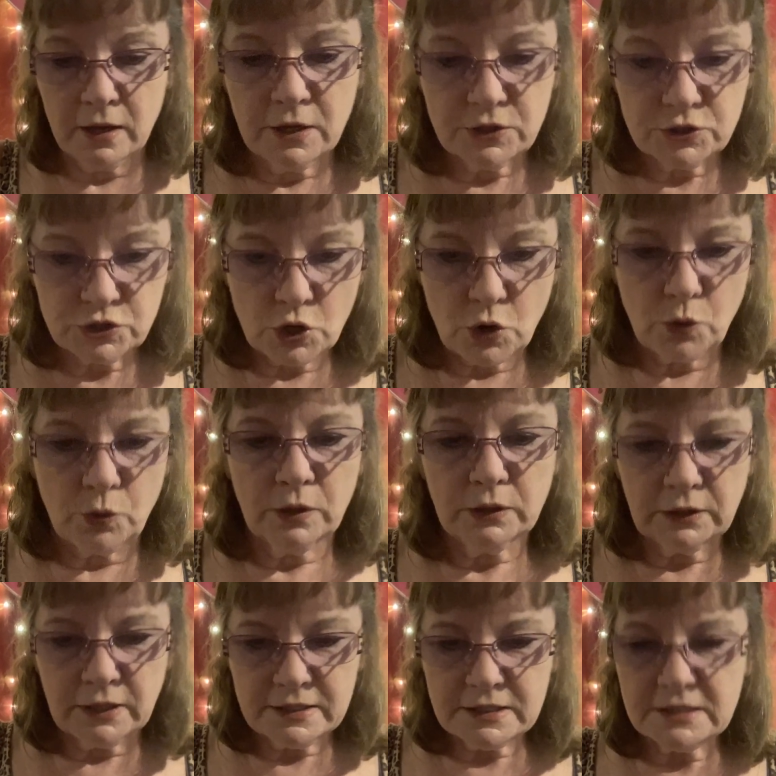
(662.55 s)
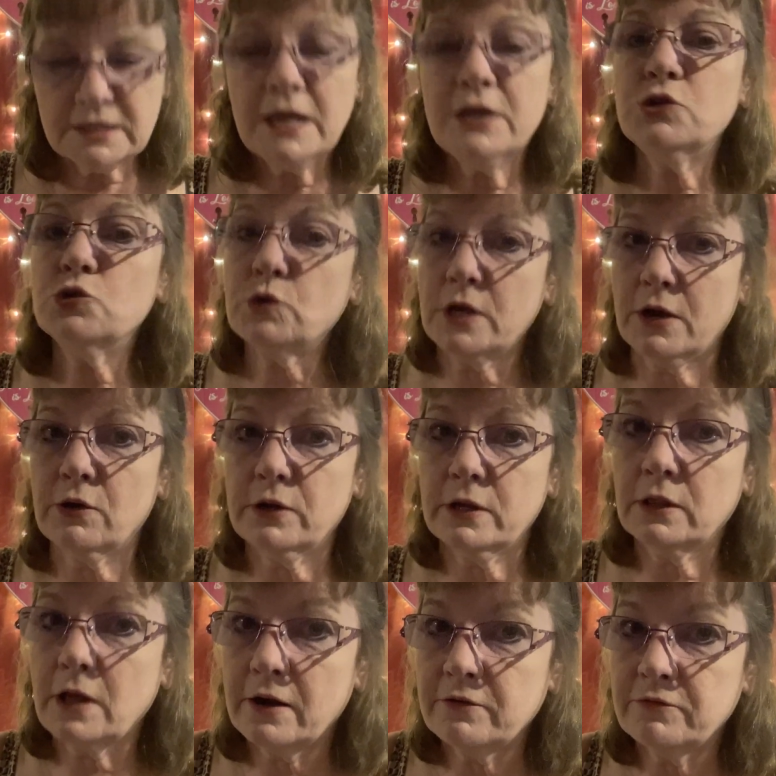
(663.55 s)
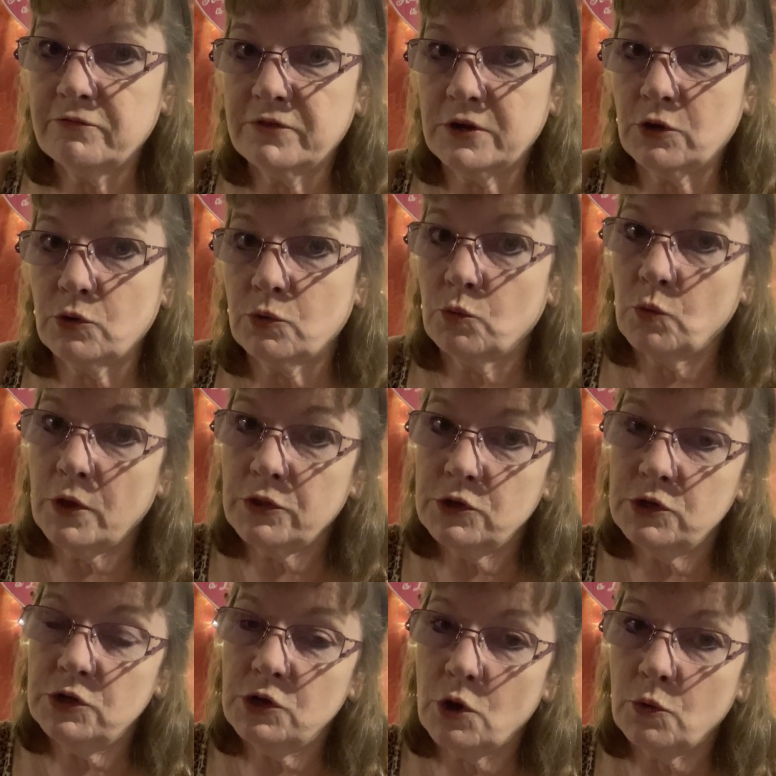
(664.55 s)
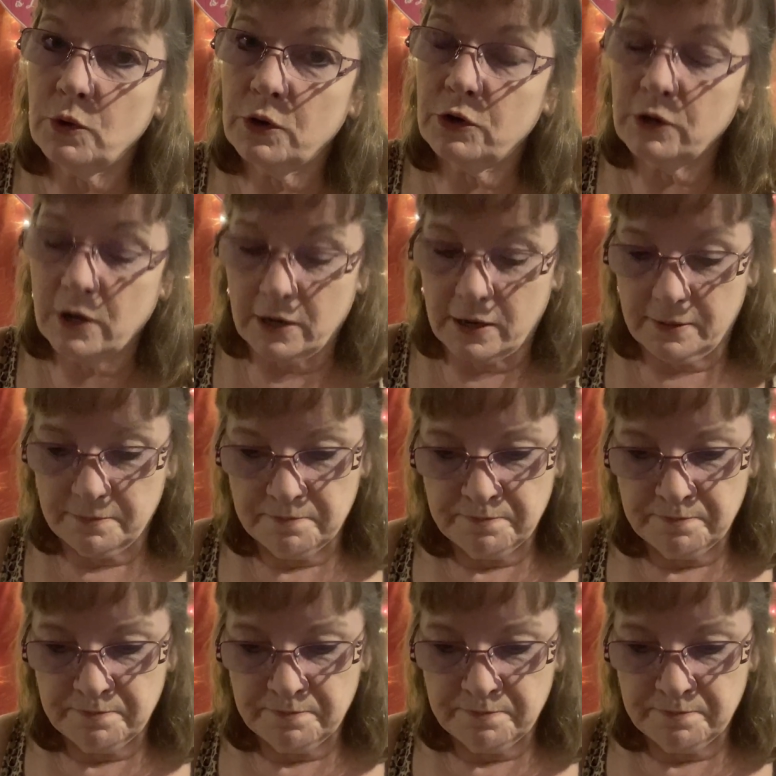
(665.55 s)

So let's say you carry a lot of fear, whether you know it or not.